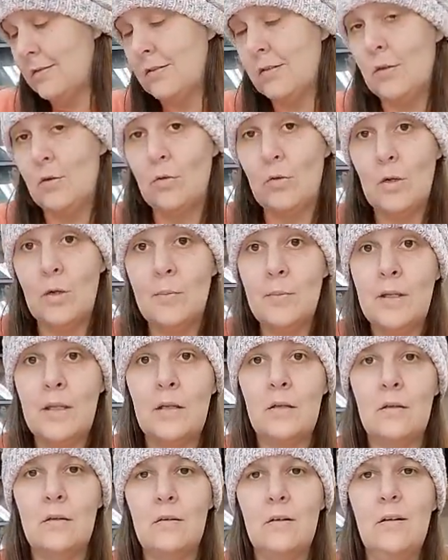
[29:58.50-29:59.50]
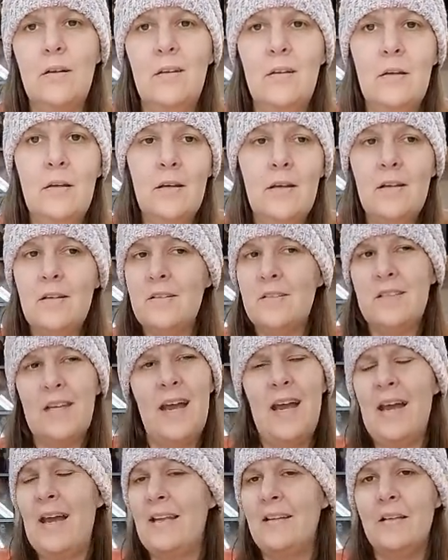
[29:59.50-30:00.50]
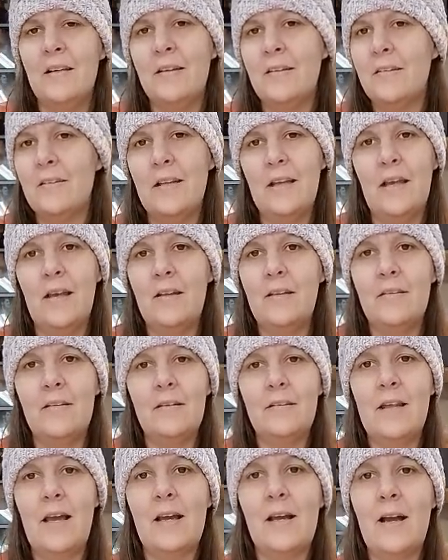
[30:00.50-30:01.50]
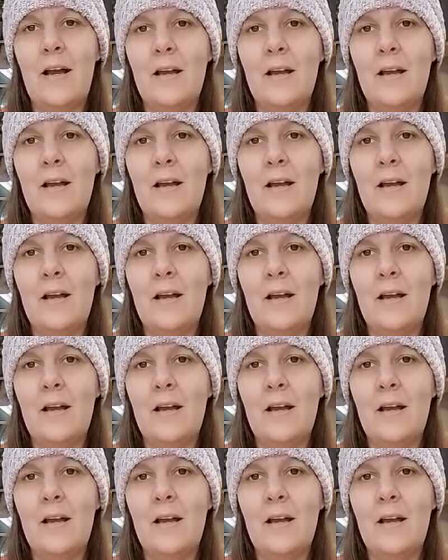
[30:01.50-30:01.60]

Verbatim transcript: So I mean, it's sad that that